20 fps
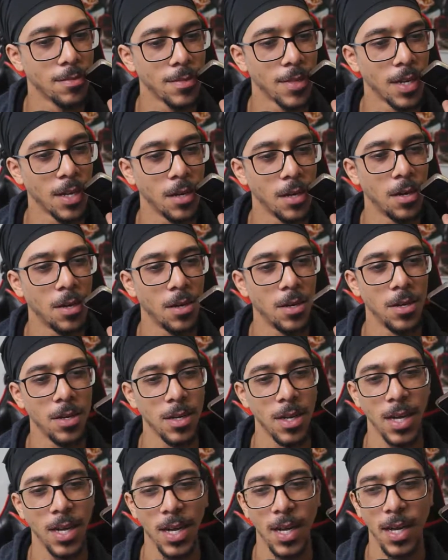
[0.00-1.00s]
Oh
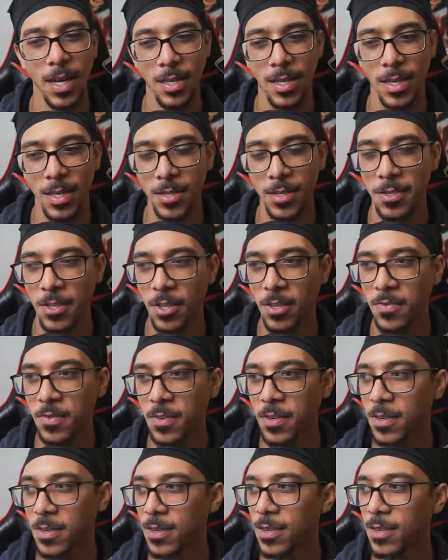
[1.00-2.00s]
God, like
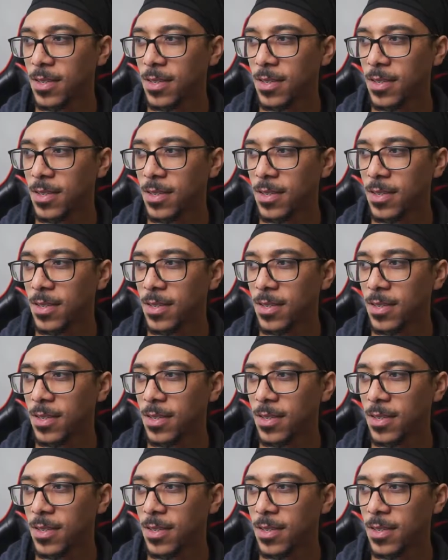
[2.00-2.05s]
sulfur.